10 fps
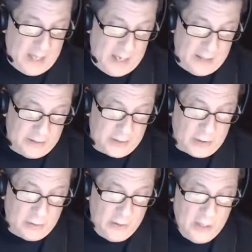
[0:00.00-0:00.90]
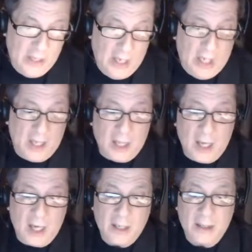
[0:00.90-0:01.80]
And so a
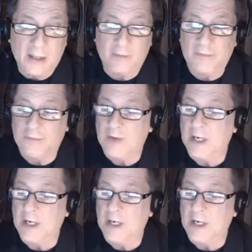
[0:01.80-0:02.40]
lot of